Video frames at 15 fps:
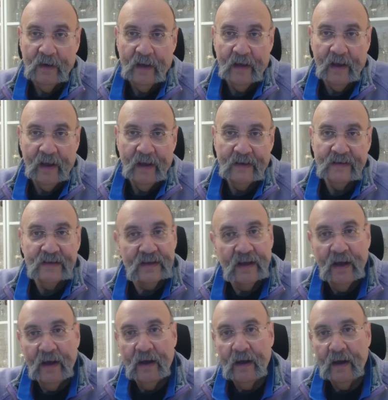and
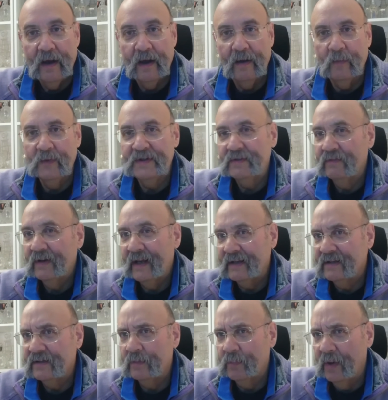which
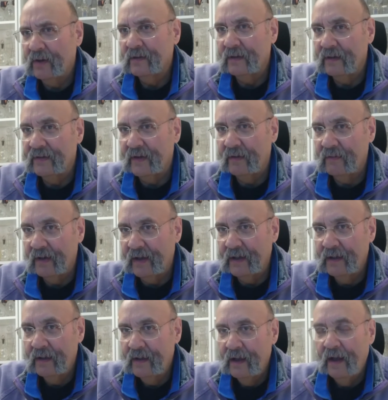relates to bottles only,